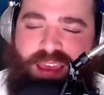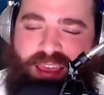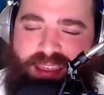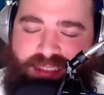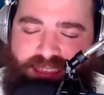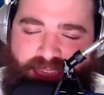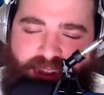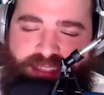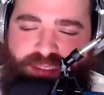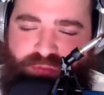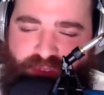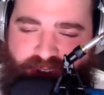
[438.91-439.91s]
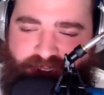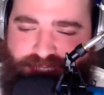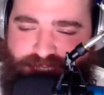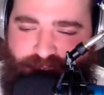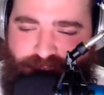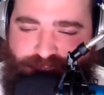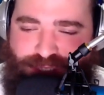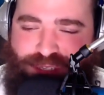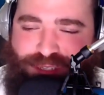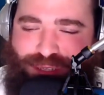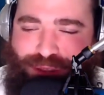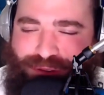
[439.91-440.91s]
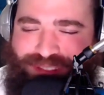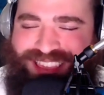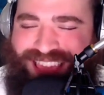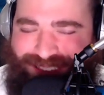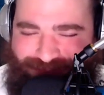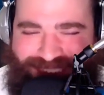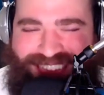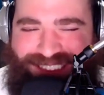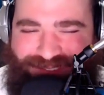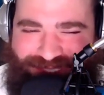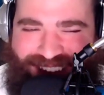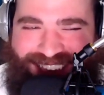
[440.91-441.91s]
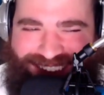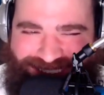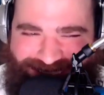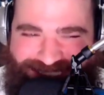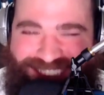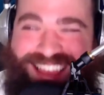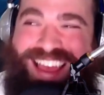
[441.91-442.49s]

in getting the Phoenix Suns to the NBA Finals,